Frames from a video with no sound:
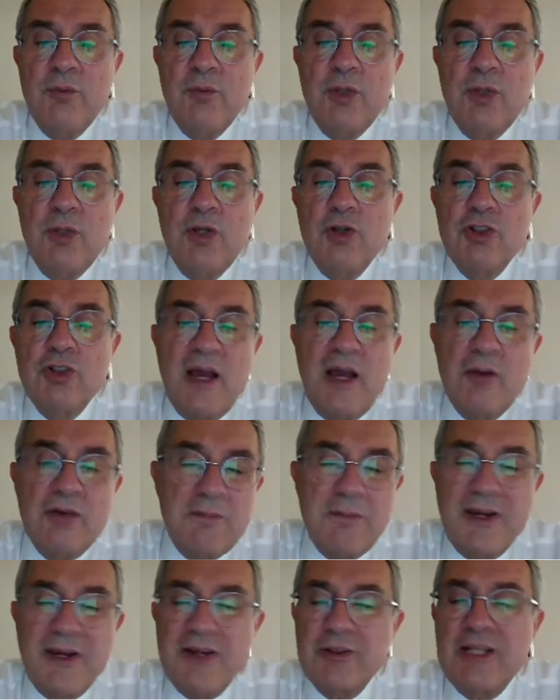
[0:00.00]
and we go
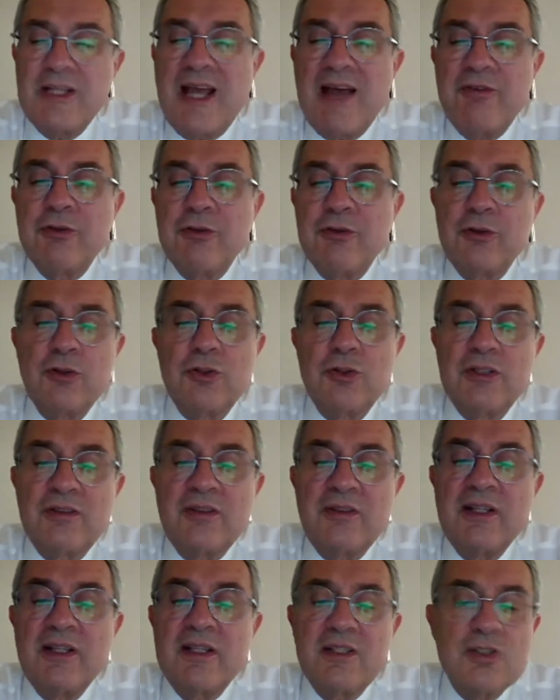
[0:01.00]
down with about half
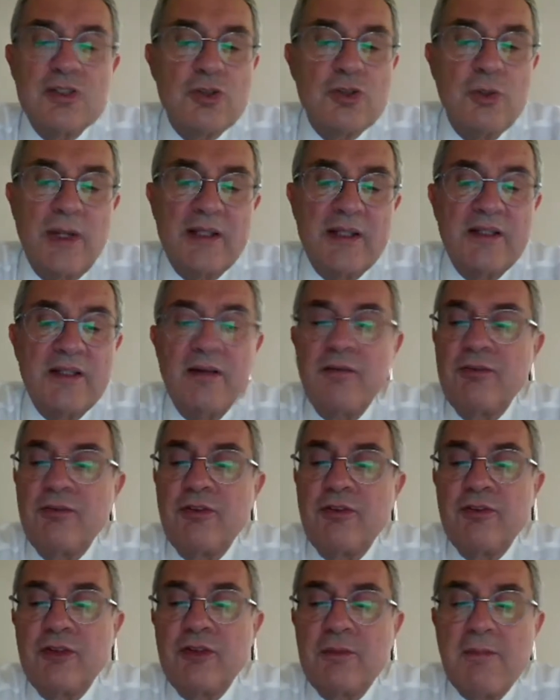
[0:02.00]
of the corneal thickness,
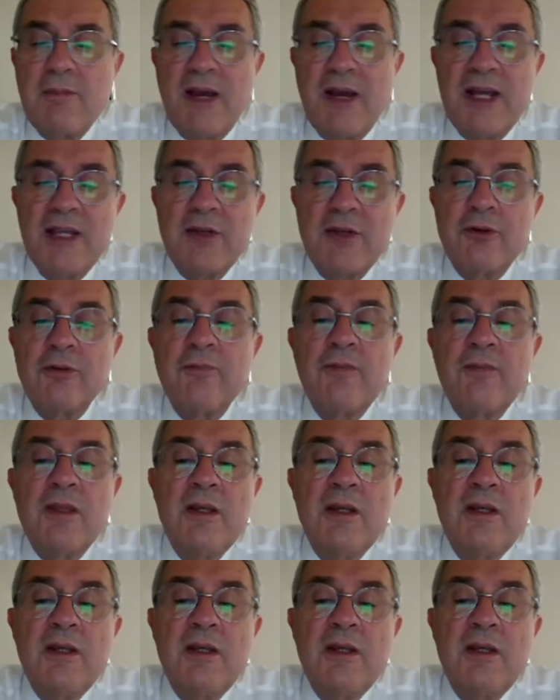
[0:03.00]
250 microns.